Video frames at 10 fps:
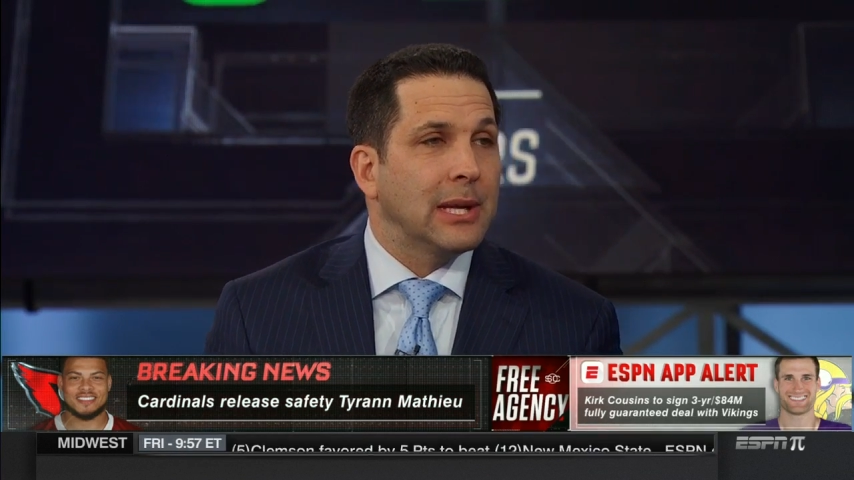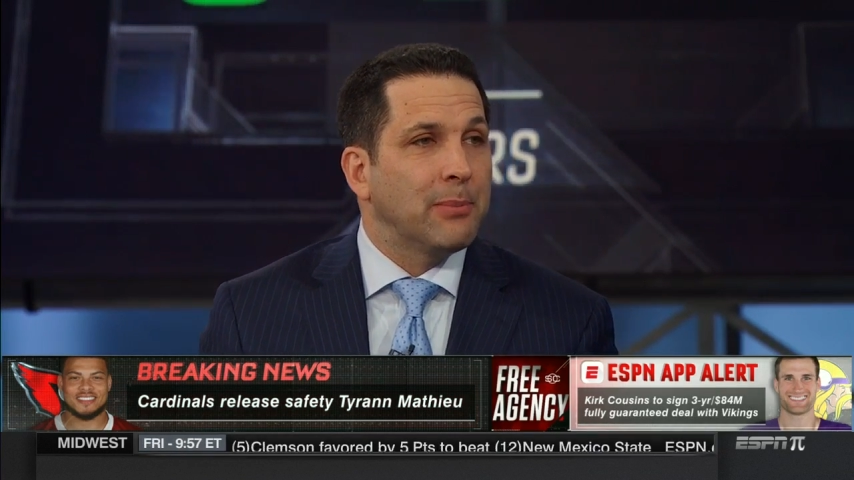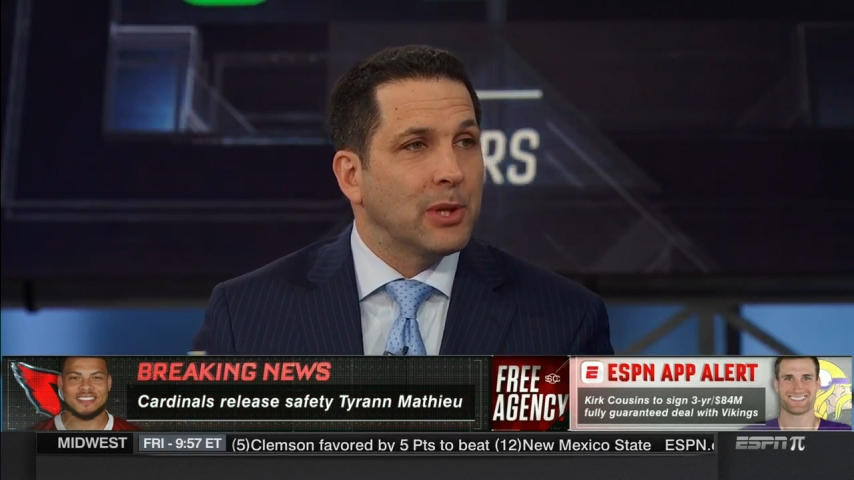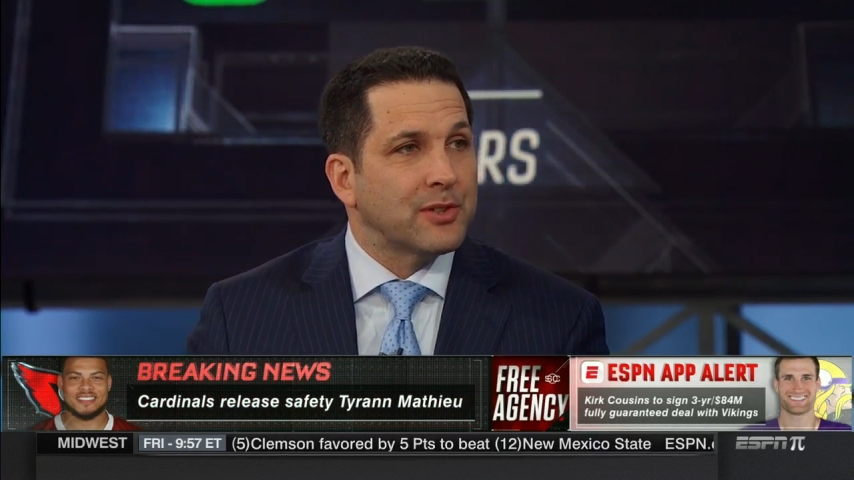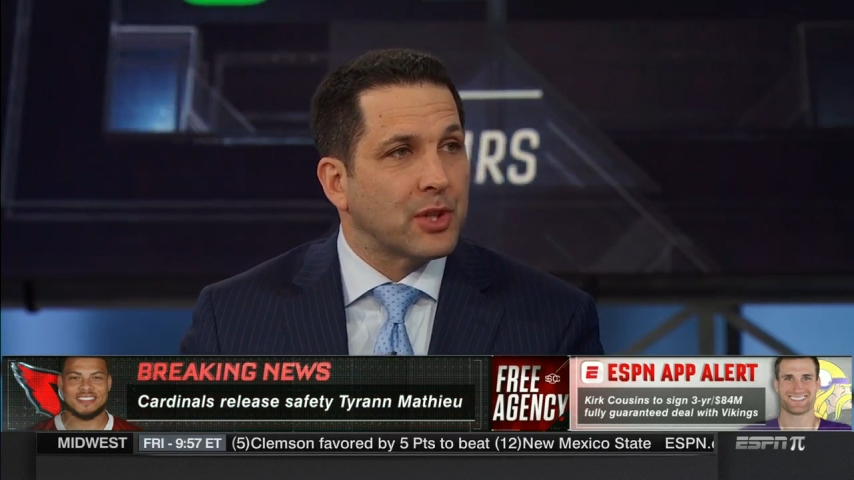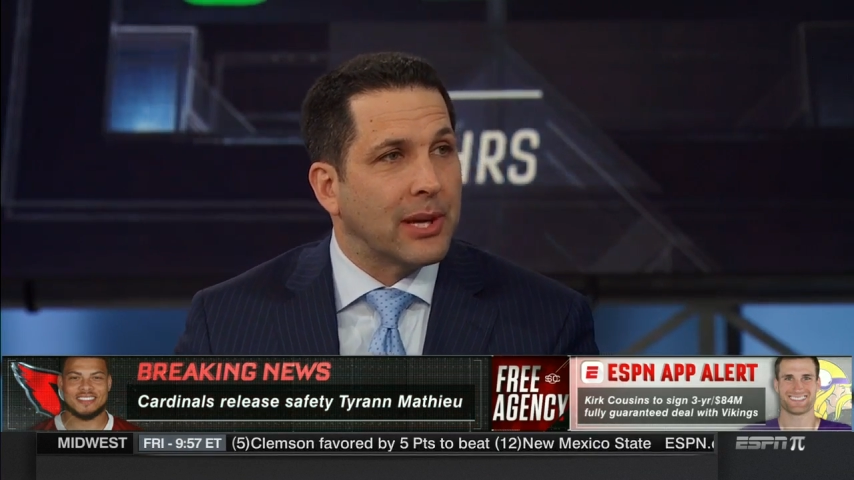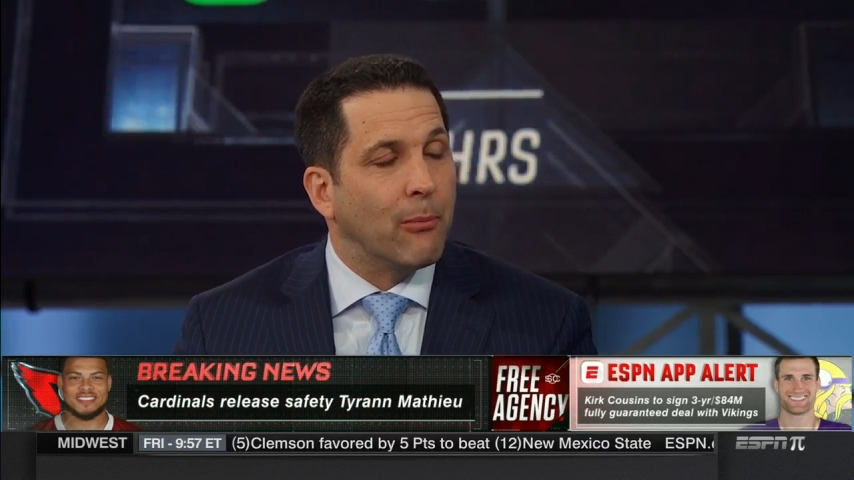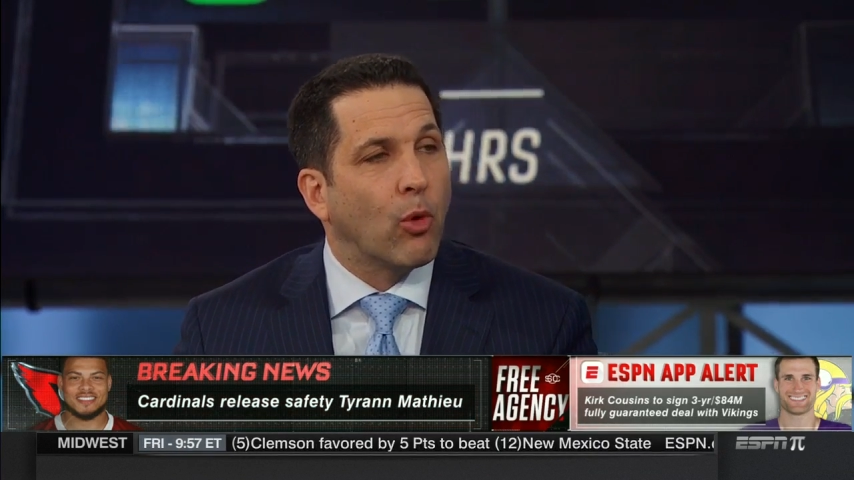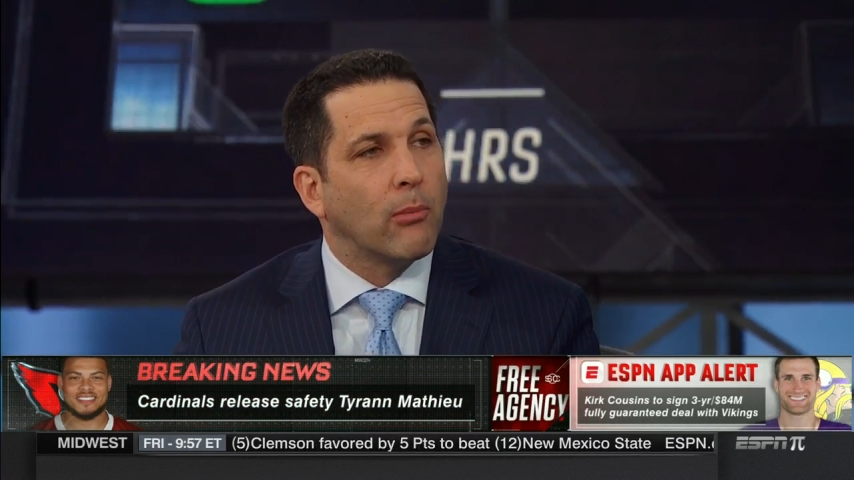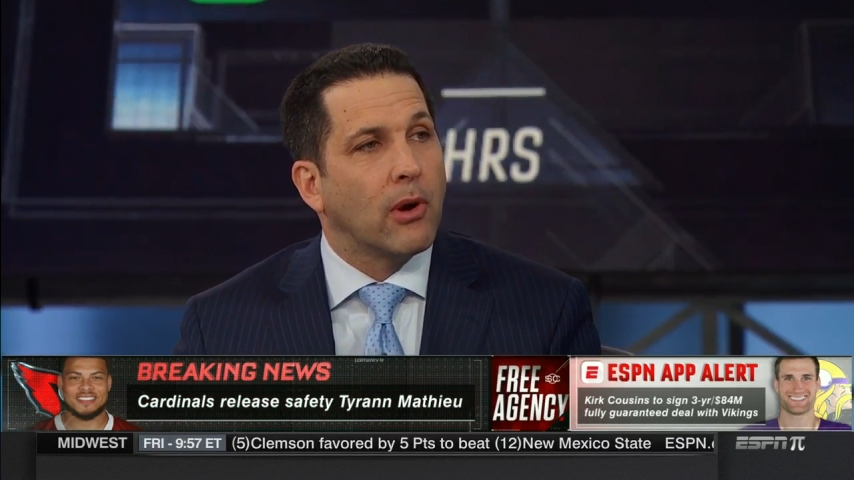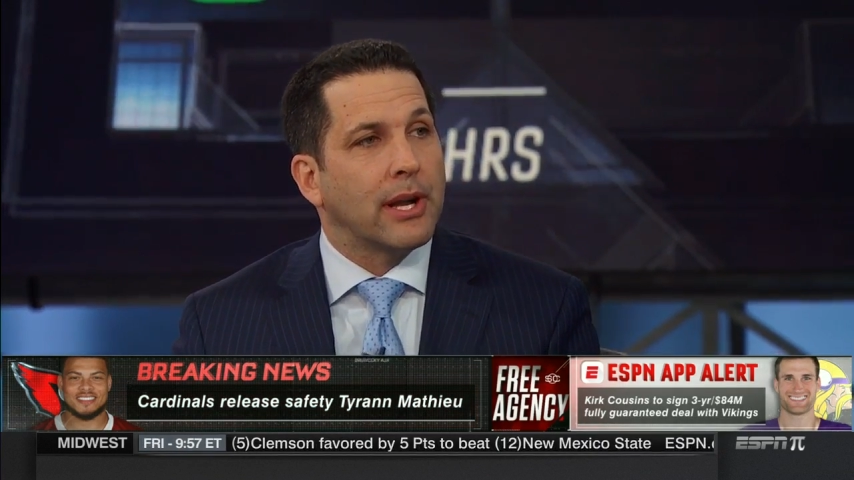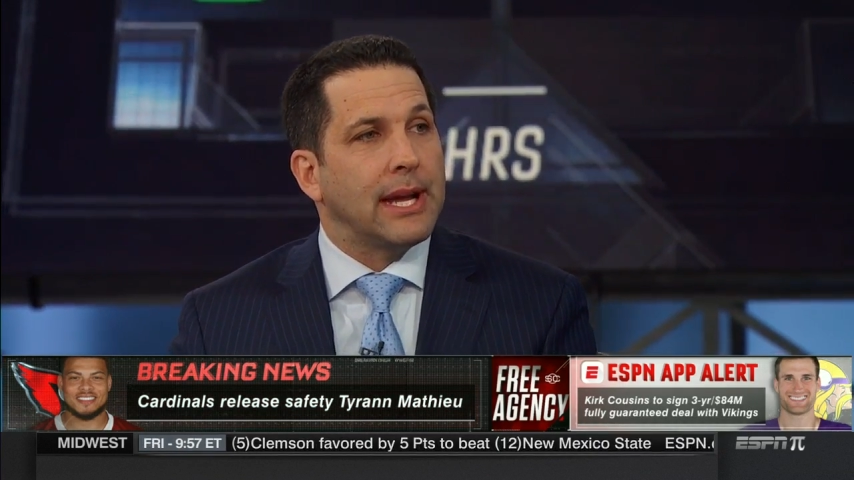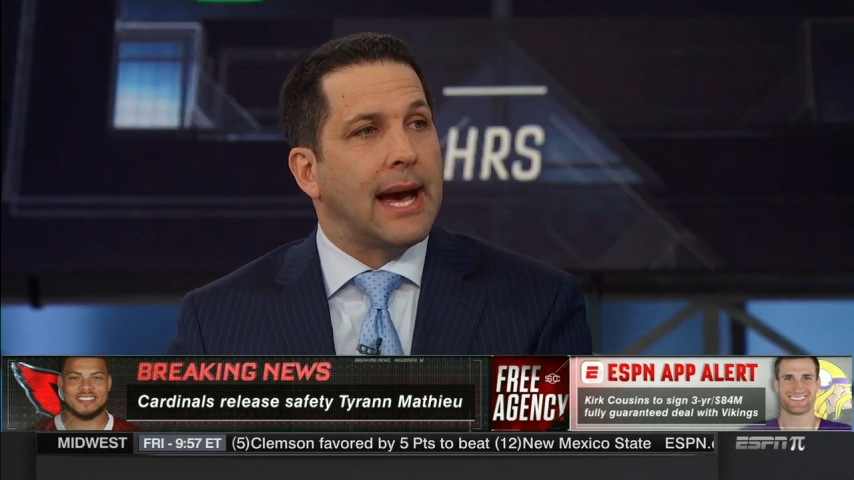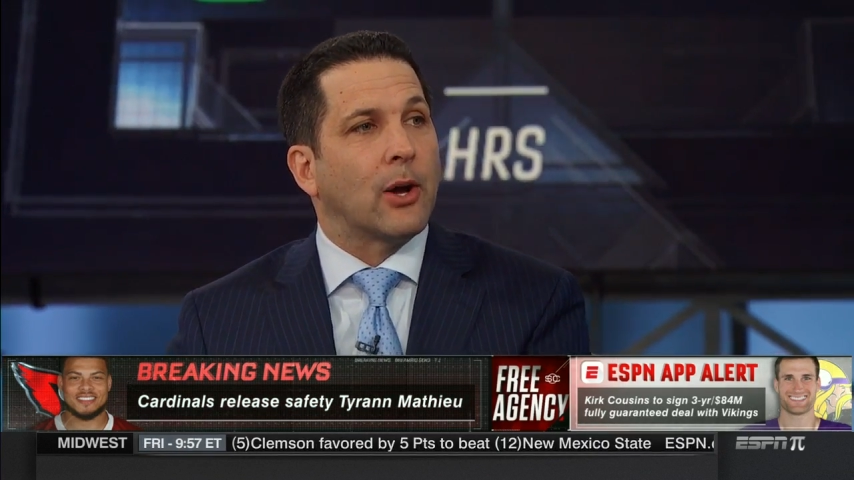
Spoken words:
He believes he'll get more money